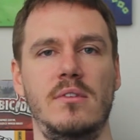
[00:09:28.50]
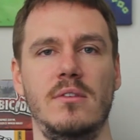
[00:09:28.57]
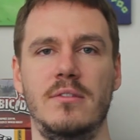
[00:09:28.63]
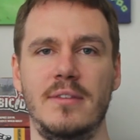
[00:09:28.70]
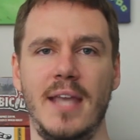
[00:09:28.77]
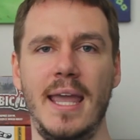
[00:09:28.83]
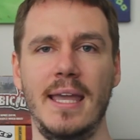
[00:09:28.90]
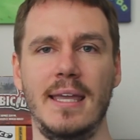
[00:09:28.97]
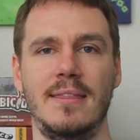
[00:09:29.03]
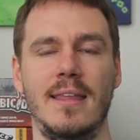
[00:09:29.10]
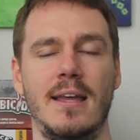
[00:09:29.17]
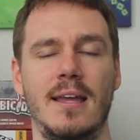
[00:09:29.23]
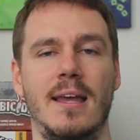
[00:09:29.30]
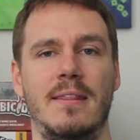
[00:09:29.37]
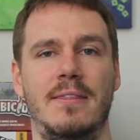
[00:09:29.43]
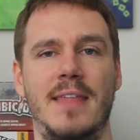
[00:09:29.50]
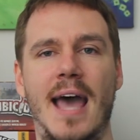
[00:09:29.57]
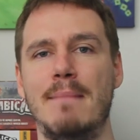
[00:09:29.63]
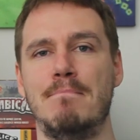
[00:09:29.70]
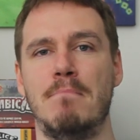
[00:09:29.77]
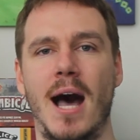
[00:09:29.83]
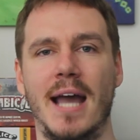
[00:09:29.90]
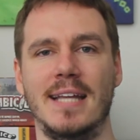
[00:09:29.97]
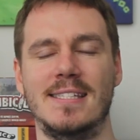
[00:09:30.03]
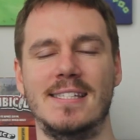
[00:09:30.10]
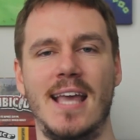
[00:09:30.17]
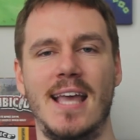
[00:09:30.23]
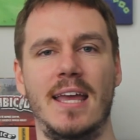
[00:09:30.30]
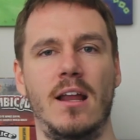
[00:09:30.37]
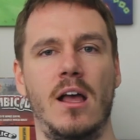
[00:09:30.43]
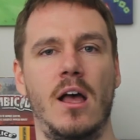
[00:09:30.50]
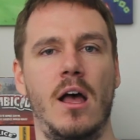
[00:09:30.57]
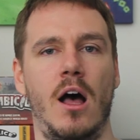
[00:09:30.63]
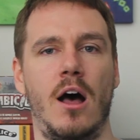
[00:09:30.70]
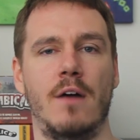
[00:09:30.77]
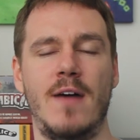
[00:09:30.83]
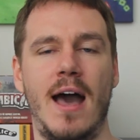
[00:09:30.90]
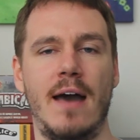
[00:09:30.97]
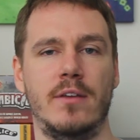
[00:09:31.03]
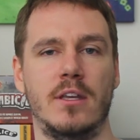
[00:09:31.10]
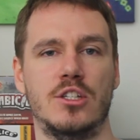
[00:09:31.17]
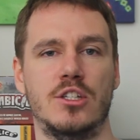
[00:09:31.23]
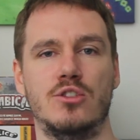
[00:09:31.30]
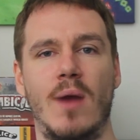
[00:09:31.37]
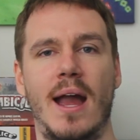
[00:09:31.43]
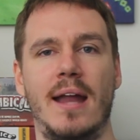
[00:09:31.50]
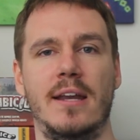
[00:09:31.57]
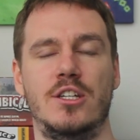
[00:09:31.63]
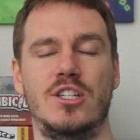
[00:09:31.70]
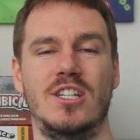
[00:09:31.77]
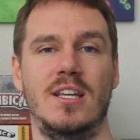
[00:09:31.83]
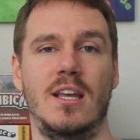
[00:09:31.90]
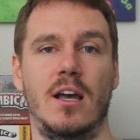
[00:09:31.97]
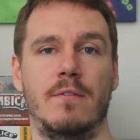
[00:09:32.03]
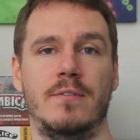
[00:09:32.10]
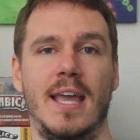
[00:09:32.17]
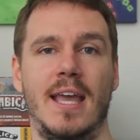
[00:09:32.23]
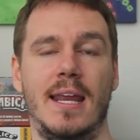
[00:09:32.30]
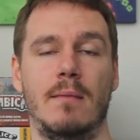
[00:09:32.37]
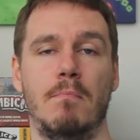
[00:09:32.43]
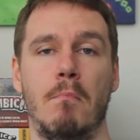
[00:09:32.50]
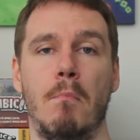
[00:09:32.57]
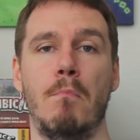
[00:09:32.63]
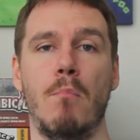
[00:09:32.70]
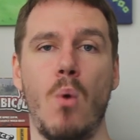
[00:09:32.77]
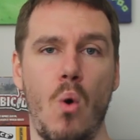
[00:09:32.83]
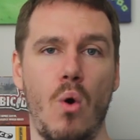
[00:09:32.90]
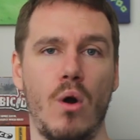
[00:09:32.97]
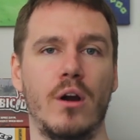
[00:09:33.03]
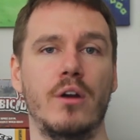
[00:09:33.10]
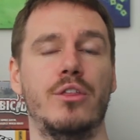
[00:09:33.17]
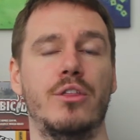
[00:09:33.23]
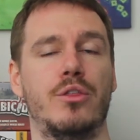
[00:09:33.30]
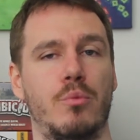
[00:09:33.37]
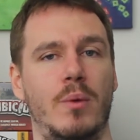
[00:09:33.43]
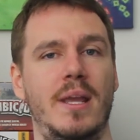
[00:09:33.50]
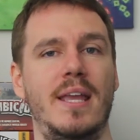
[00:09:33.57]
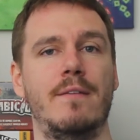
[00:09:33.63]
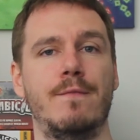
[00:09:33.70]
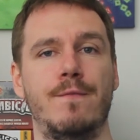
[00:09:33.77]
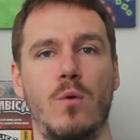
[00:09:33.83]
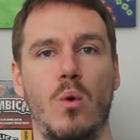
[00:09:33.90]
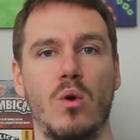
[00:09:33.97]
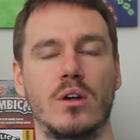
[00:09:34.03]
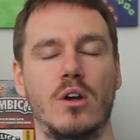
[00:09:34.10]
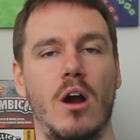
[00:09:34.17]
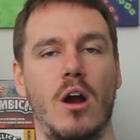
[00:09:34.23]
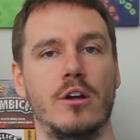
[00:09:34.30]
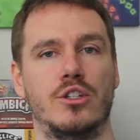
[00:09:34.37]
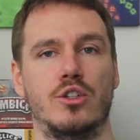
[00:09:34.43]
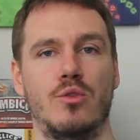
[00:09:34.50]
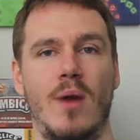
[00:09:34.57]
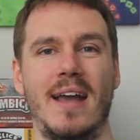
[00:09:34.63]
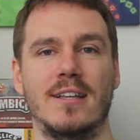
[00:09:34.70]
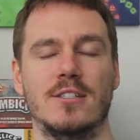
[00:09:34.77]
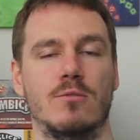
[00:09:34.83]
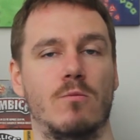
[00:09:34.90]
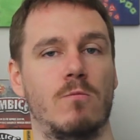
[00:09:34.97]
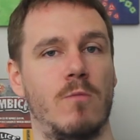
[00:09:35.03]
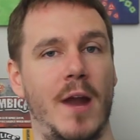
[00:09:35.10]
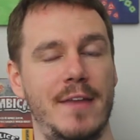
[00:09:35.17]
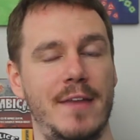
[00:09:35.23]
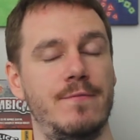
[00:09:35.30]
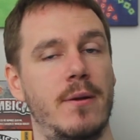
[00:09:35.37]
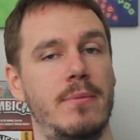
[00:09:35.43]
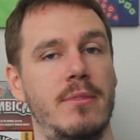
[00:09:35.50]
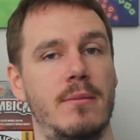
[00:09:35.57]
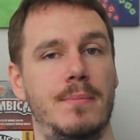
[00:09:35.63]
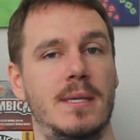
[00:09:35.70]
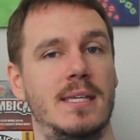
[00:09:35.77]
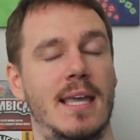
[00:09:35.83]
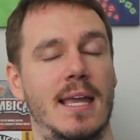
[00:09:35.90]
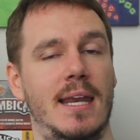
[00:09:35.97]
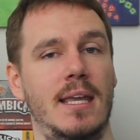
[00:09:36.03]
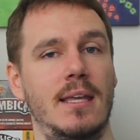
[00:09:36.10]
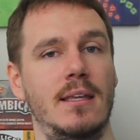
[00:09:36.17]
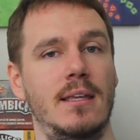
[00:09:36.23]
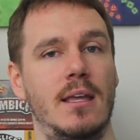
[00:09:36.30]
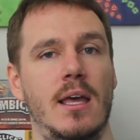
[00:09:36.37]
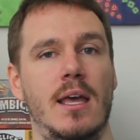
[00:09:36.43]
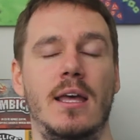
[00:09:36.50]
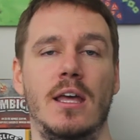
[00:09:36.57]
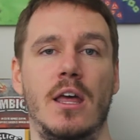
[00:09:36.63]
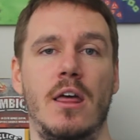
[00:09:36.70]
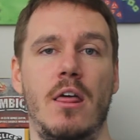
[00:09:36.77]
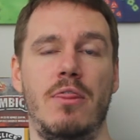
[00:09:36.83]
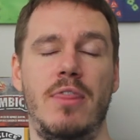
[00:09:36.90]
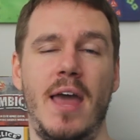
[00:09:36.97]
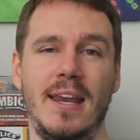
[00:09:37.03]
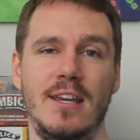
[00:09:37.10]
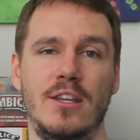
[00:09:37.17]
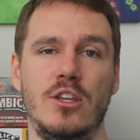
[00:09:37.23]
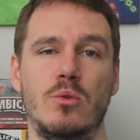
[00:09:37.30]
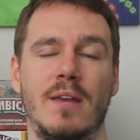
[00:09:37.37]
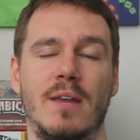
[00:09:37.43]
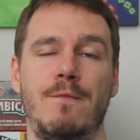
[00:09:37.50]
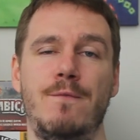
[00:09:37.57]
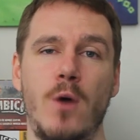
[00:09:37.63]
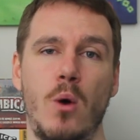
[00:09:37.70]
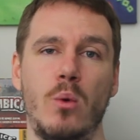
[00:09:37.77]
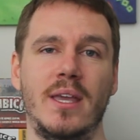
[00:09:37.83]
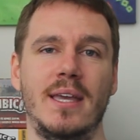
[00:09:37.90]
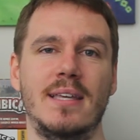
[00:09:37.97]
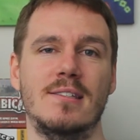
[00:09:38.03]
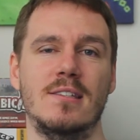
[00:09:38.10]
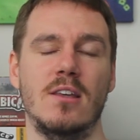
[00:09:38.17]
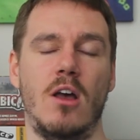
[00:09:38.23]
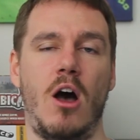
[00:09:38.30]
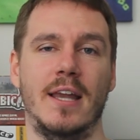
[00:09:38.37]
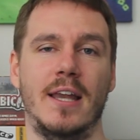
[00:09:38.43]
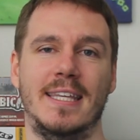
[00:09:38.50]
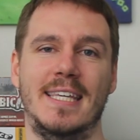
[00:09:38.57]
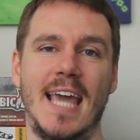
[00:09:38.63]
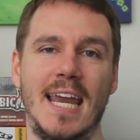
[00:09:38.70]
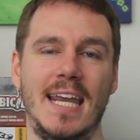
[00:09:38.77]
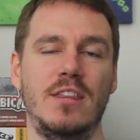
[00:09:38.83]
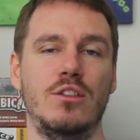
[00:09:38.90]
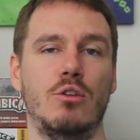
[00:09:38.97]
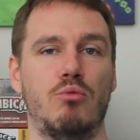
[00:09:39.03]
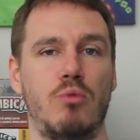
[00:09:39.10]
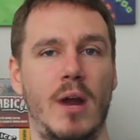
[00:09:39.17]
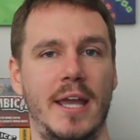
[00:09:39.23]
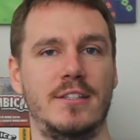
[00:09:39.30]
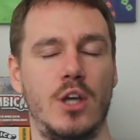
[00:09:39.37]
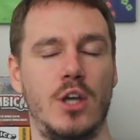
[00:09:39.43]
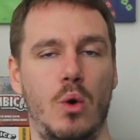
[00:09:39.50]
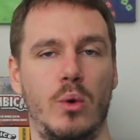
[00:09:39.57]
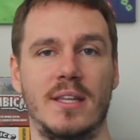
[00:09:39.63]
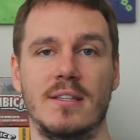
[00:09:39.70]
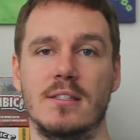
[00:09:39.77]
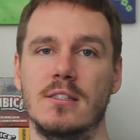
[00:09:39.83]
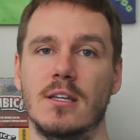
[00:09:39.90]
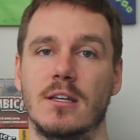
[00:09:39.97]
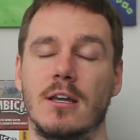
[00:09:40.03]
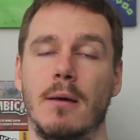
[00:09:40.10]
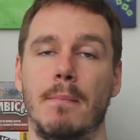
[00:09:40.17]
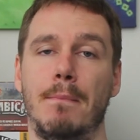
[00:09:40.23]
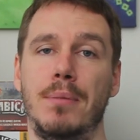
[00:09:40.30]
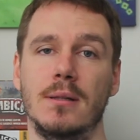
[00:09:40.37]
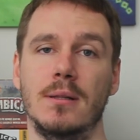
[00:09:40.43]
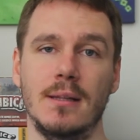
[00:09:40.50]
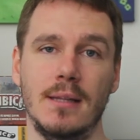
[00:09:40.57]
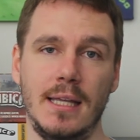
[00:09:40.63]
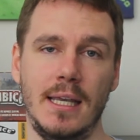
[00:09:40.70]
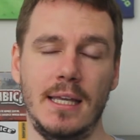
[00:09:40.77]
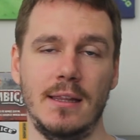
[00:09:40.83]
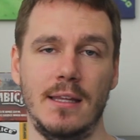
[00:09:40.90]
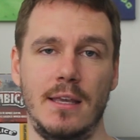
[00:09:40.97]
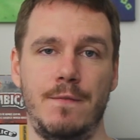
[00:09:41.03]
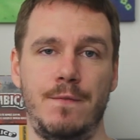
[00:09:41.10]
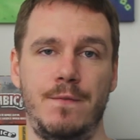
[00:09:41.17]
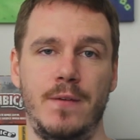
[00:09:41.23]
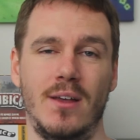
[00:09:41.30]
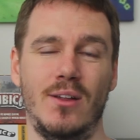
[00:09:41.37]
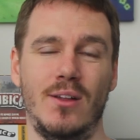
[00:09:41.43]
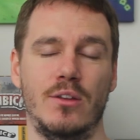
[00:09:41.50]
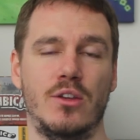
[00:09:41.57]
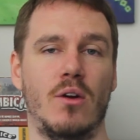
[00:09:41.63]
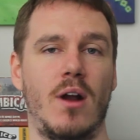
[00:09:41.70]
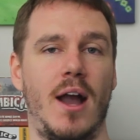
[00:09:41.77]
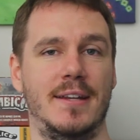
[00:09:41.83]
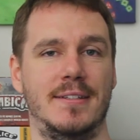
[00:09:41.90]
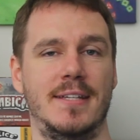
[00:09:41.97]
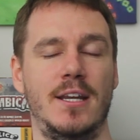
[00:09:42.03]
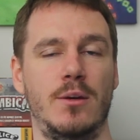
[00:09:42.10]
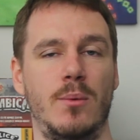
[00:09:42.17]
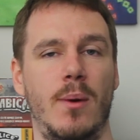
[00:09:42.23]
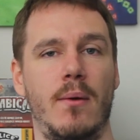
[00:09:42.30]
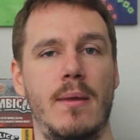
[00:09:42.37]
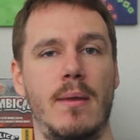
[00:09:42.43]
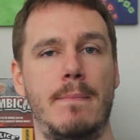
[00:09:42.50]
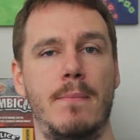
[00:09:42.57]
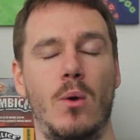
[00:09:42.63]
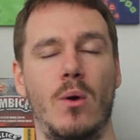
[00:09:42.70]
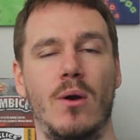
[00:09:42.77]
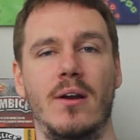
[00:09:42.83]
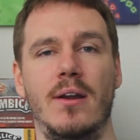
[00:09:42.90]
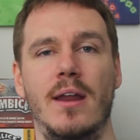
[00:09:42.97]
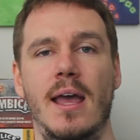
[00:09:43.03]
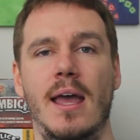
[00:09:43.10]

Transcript: take that mindset of having a strategy of getting more 3- and 4-card treks right from the beginning, then you can focus on getting the right tokens to completely fill your itinerary board,